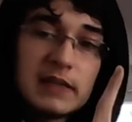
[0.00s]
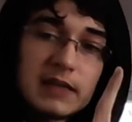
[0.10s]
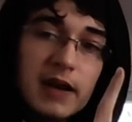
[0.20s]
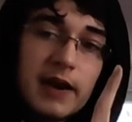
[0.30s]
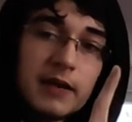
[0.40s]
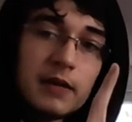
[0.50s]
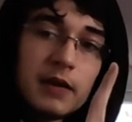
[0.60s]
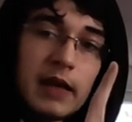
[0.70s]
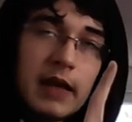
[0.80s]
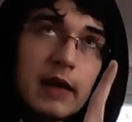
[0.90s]
aligned,
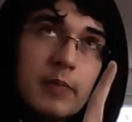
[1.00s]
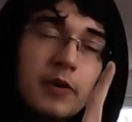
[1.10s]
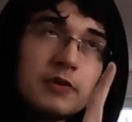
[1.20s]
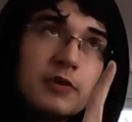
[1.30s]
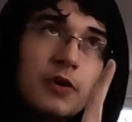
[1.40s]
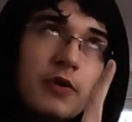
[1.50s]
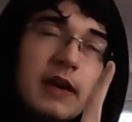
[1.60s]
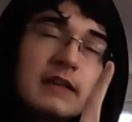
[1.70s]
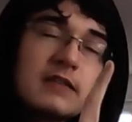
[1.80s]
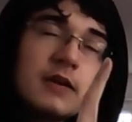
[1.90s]
but the
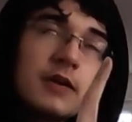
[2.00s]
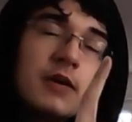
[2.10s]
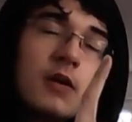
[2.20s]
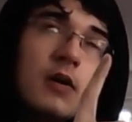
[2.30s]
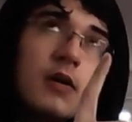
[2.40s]
external